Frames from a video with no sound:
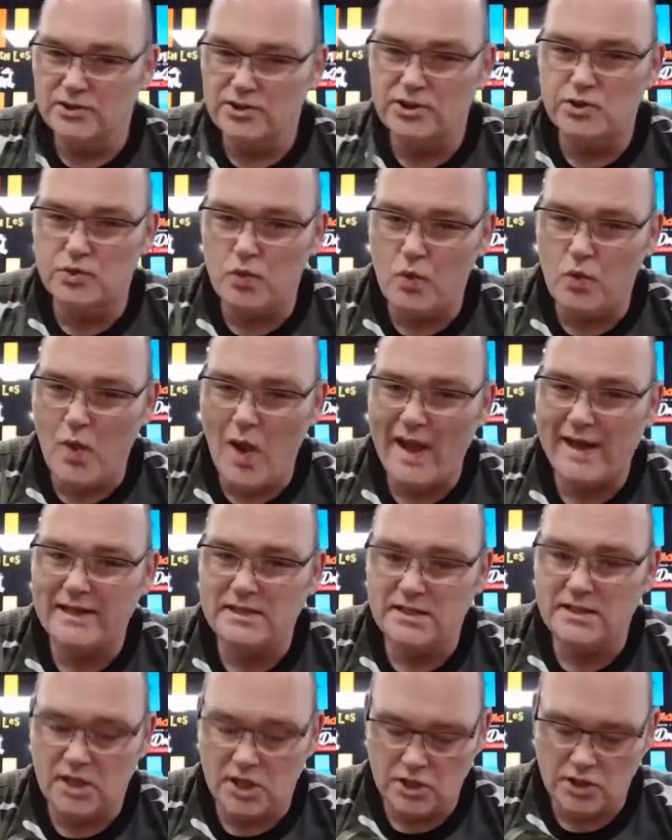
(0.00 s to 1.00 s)

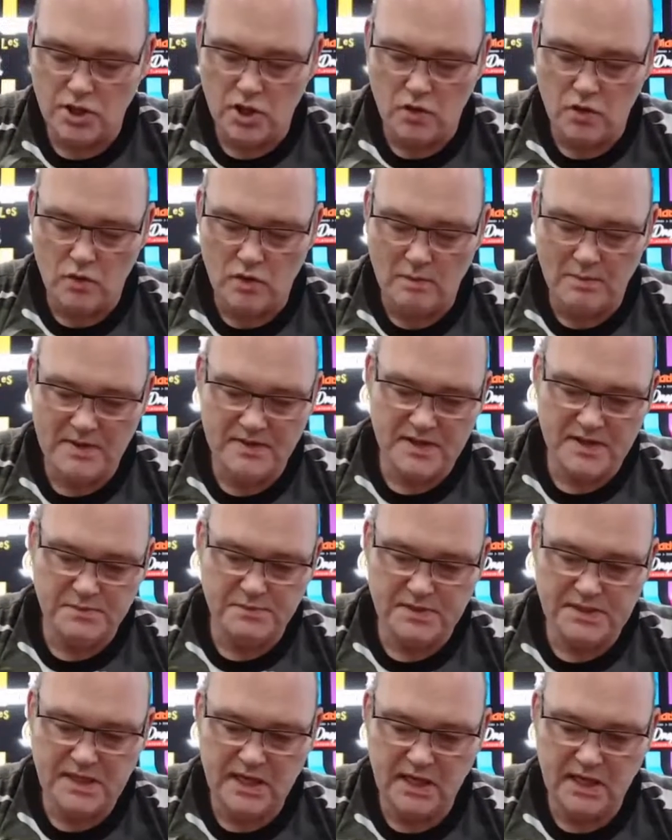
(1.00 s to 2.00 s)
swine to grow. I mean, this
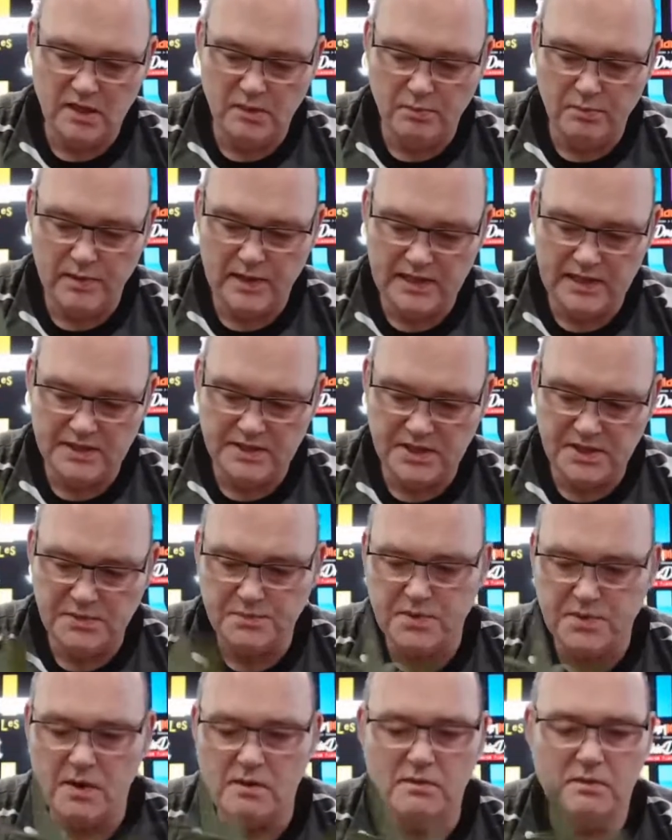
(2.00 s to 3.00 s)
particular plant is
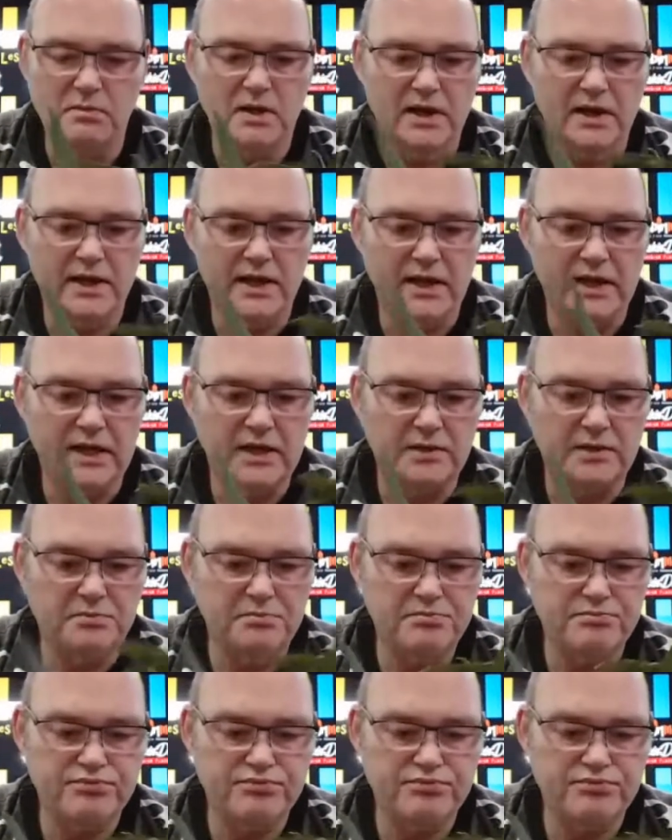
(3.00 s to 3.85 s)
probably